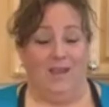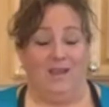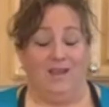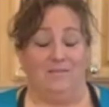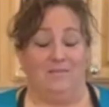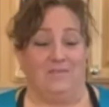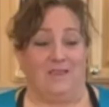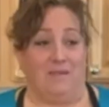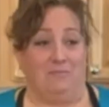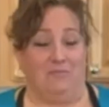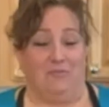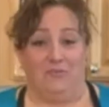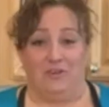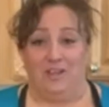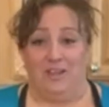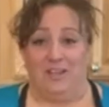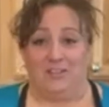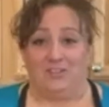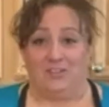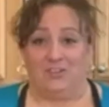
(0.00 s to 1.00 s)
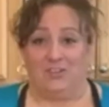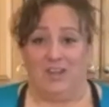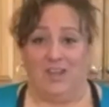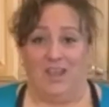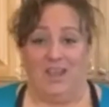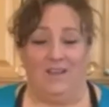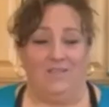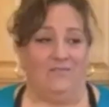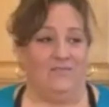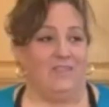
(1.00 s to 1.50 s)
day before
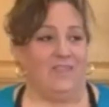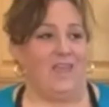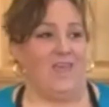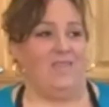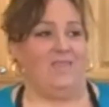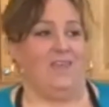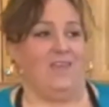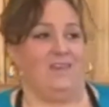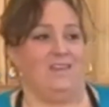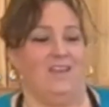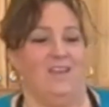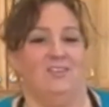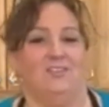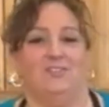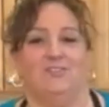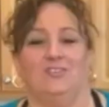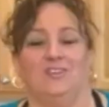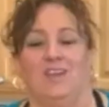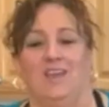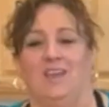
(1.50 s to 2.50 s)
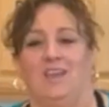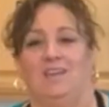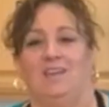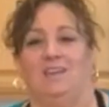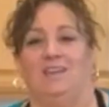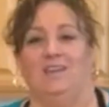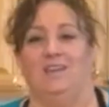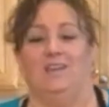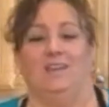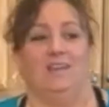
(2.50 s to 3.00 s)
yesterday, and then yesterday
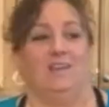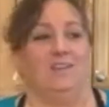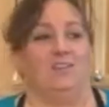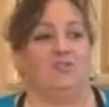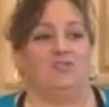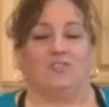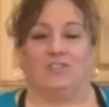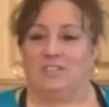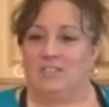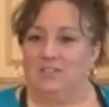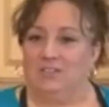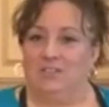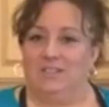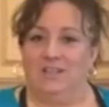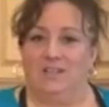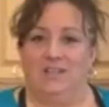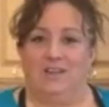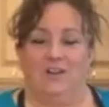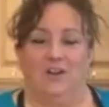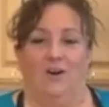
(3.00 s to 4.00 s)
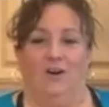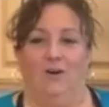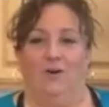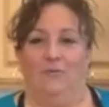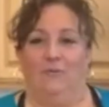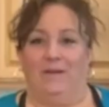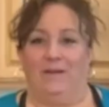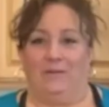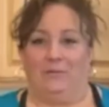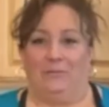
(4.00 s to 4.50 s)
it drizzled and it all
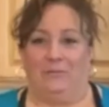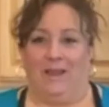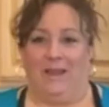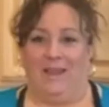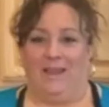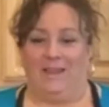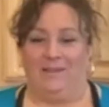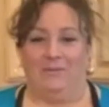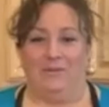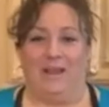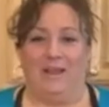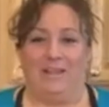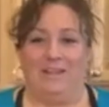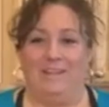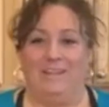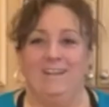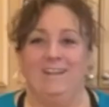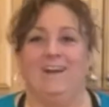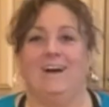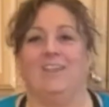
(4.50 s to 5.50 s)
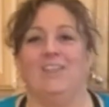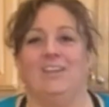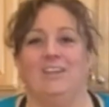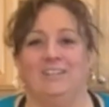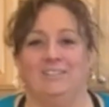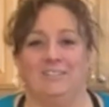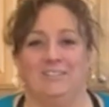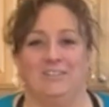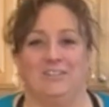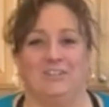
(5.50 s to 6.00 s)
went away. We had
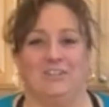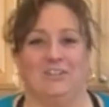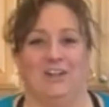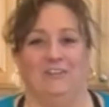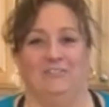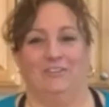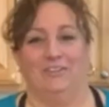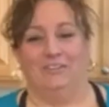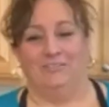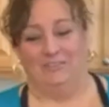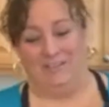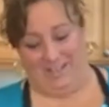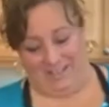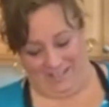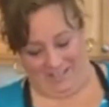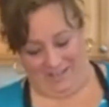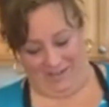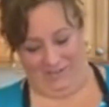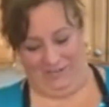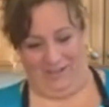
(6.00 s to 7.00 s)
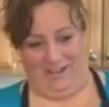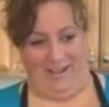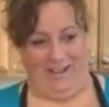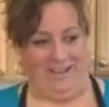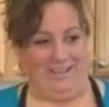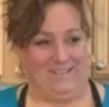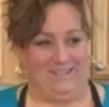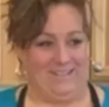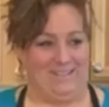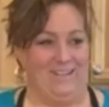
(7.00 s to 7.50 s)
nothing to shovel. It was so
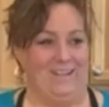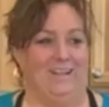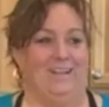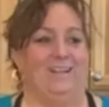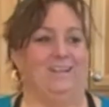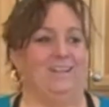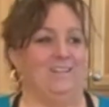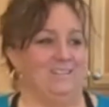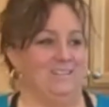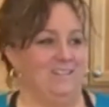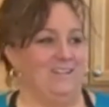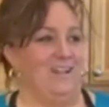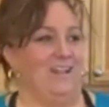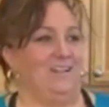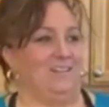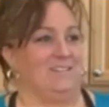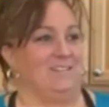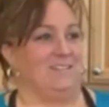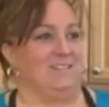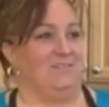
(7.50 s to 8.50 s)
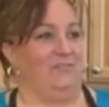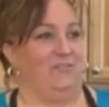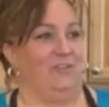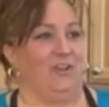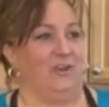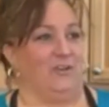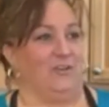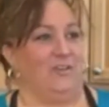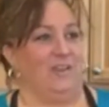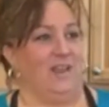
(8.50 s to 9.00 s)
nice. Now today it's
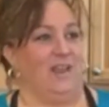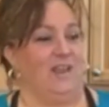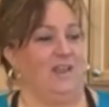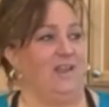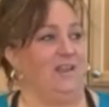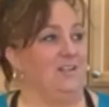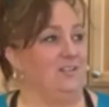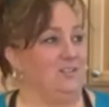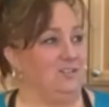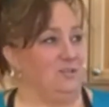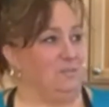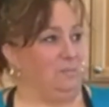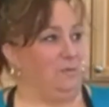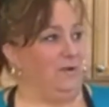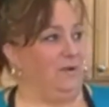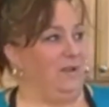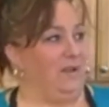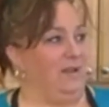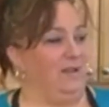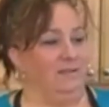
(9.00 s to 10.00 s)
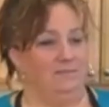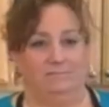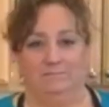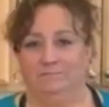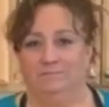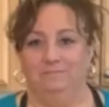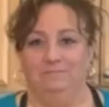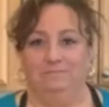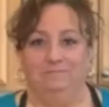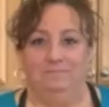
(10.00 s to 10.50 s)
flurrying and it's just pretty.
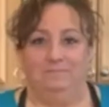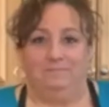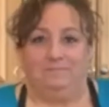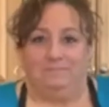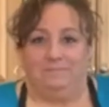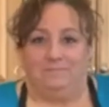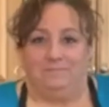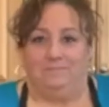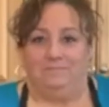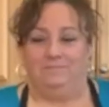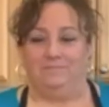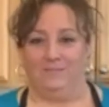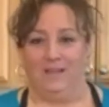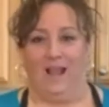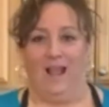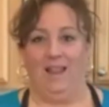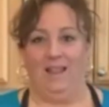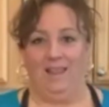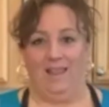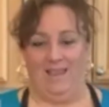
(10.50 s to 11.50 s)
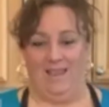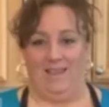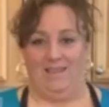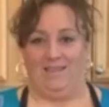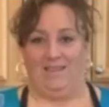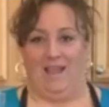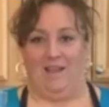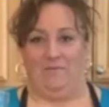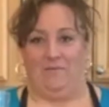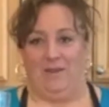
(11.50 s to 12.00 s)
I like it
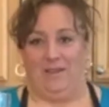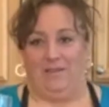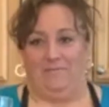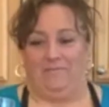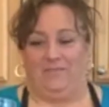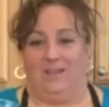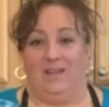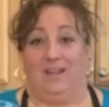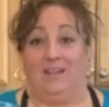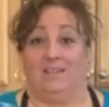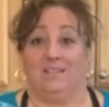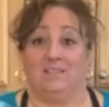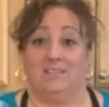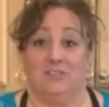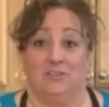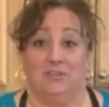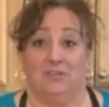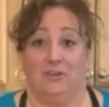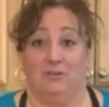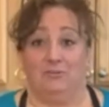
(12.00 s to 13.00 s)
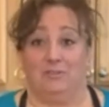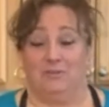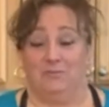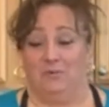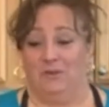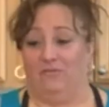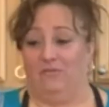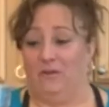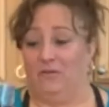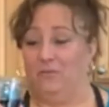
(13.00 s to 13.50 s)
that way. Then I can still go
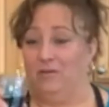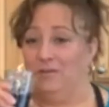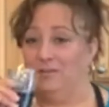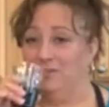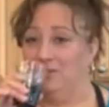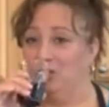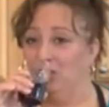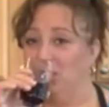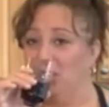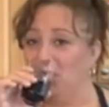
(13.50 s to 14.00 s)
somewhere if I want to.